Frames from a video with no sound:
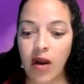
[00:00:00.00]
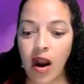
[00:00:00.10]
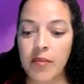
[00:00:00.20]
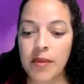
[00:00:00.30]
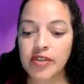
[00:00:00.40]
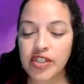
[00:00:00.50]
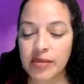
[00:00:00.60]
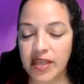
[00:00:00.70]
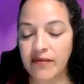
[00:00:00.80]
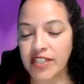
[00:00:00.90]
our membership,
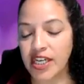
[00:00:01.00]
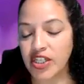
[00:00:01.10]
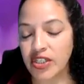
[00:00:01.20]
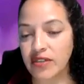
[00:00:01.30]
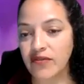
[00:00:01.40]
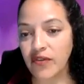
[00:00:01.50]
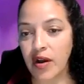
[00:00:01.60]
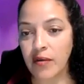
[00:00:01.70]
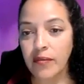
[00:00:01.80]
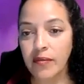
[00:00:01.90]
the invitations
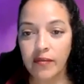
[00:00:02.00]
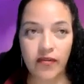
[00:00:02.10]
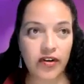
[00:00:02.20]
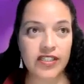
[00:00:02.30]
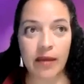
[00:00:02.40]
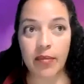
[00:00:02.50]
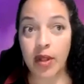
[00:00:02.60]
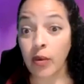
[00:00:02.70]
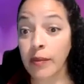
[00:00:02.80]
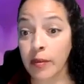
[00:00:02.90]
from, for example,
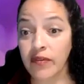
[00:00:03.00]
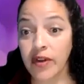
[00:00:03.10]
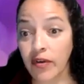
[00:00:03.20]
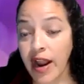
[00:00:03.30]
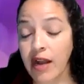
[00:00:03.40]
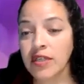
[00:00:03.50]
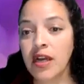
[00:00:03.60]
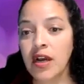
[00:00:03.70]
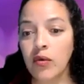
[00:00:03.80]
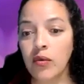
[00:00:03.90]
our Women Moving Ground,
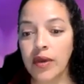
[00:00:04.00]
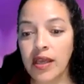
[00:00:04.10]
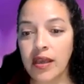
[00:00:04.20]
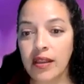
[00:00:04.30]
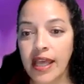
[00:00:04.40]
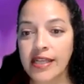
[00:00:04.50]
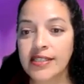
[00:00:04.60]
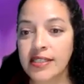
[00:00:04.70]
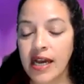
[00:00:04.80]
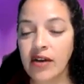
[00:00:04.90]
they'll
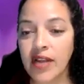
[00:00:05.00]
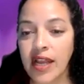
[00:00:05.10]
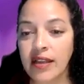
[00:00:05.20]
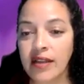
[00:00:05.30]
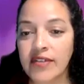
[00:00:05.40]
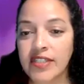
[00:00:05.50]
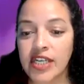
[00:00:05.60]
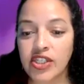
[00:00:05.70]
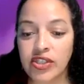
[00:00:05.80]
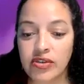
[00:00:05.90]
send out an
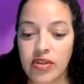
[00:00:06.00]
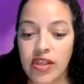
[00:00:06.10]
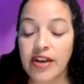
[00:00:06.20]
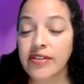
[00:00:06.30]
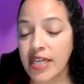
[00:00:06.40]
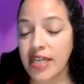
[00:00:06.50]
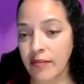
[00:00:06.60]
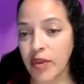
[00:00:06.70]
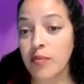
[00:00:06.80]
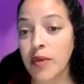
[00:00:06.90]
invitation to their
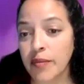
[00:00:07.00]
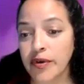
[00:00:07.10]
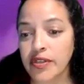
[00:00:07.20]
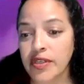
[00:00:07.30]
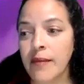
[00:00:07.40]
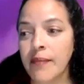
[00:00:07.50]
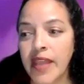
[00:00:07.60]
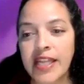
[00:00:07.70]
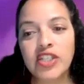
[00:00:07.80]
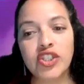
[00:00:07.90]
team, their members,
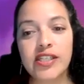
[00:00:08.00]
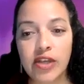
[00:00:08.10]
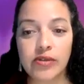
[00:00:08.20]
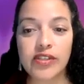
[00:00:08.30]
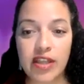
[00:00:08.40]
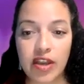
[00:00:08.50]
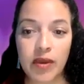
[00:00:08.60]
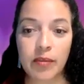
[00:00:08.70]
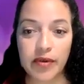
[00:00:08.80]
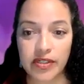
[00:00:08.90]
and it just goes to their
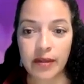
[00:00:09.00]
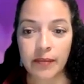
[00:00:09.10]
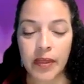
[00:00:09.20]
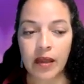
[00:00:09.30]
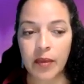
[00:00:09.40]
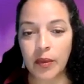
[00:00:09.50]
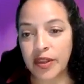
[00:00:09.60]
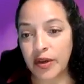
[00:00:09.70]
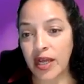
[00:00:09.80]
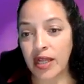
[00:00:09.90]
members. But when
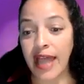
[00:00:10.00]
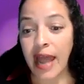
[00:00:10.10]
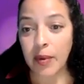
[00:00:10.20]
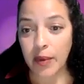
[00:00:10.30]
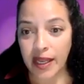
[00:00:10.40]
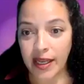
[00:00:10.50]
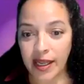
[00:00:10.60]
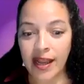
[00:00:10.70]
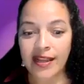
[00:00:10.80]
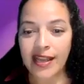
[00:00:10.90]
they're
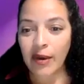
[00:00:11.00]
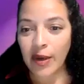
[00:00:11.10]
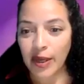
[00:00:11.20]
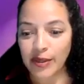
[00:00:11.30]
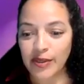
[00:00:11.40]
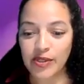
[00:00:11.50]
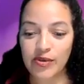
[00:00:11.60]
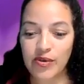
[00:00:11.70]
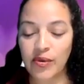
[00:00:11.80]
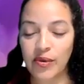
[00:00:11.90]
collaborating, now it goes
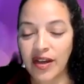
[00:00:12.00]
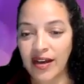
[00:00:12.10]
to